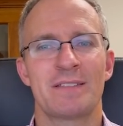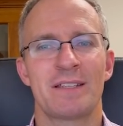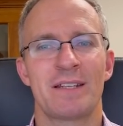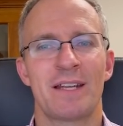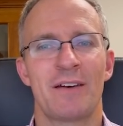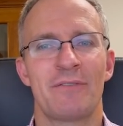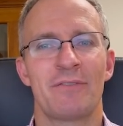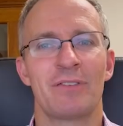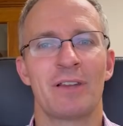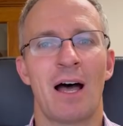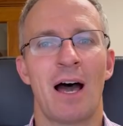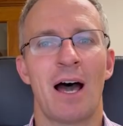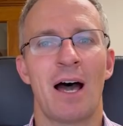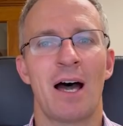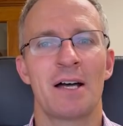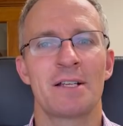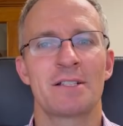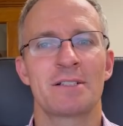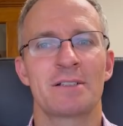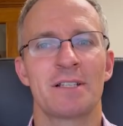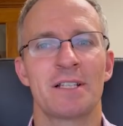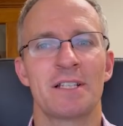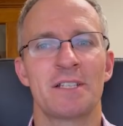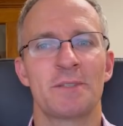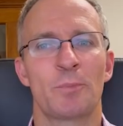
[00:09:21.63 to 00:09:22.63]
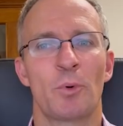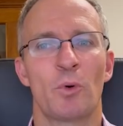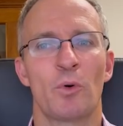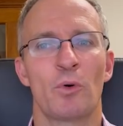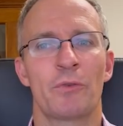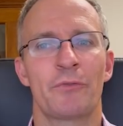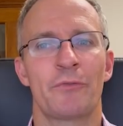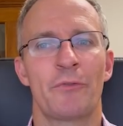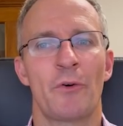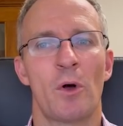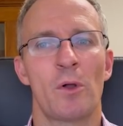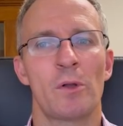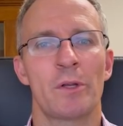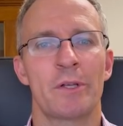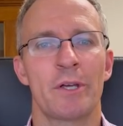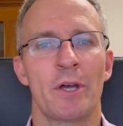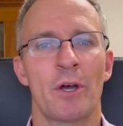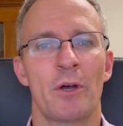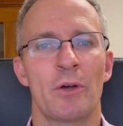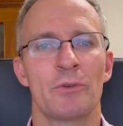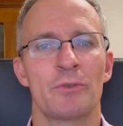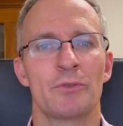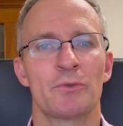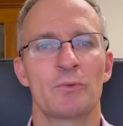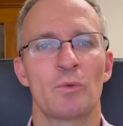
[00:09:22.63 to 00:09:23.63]
that have large lease
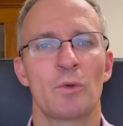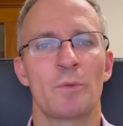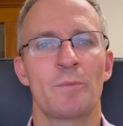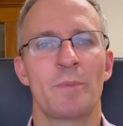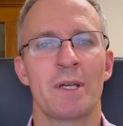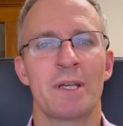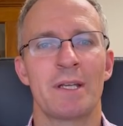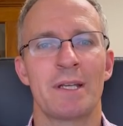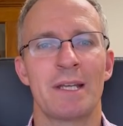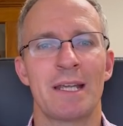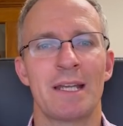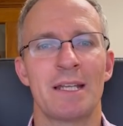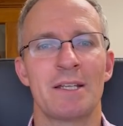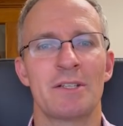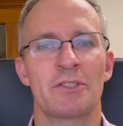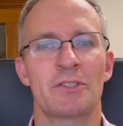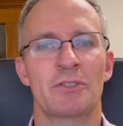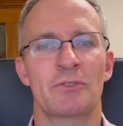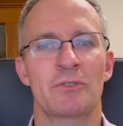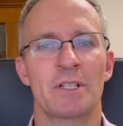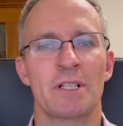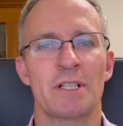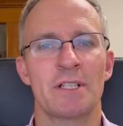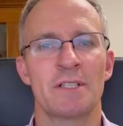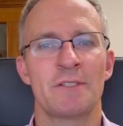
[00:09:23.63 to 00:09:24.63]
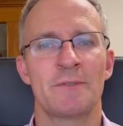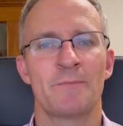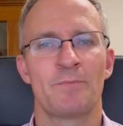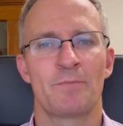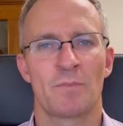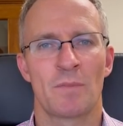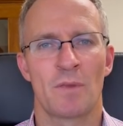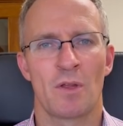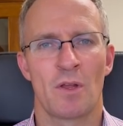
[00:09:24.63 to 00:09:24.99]
portfolios would be in industries